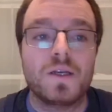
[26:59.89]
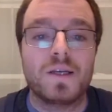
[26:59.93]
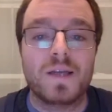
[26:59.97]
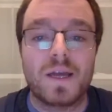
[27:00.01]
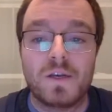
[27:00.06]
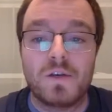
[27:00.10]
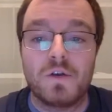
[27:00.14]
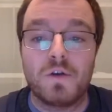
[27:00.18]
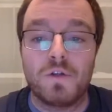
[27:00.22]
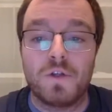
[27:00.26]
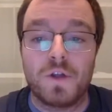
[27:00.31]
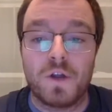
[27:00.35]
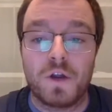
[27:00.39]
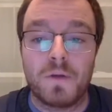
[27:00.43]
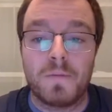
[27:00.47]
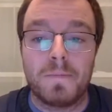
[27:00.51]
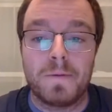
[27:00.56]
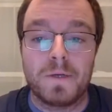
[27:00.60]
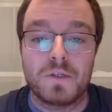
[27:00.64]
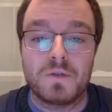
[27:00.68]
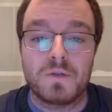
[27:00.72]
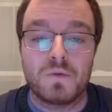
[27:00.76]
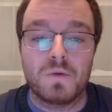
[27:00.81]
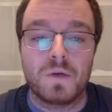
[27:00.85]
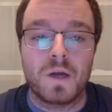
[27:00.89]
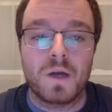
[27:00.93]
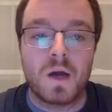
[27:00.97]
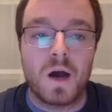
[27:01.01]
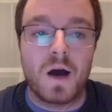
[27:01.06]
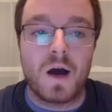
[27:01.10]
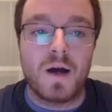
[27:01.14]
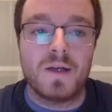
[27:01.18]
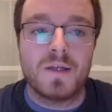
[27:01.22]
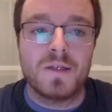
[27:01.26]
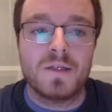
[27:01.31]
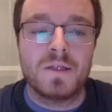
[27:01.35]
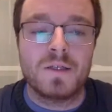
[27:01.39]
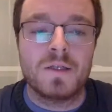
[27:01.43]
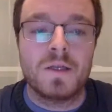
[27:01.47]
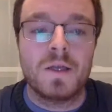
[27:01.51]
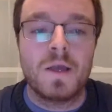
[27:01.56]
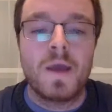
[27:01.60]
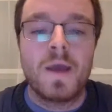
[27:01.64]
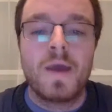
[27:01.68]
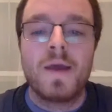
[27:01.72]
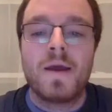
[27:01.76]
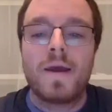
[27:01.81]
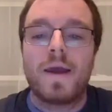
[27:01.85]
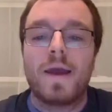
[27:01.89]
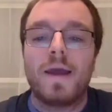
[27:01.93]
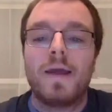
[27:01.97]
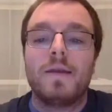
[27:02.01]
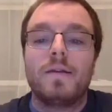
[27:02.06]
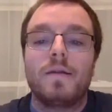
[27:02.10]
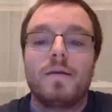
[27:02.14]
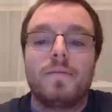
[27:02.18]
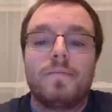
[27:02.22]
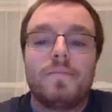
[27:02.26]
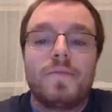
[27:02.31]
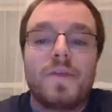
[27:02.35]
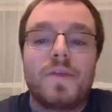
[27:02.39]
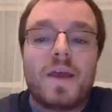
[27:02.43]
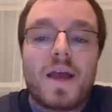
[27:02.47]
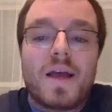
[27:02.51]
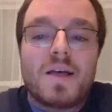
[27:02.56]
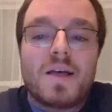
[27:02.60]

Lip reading: dental therapists would cost. And they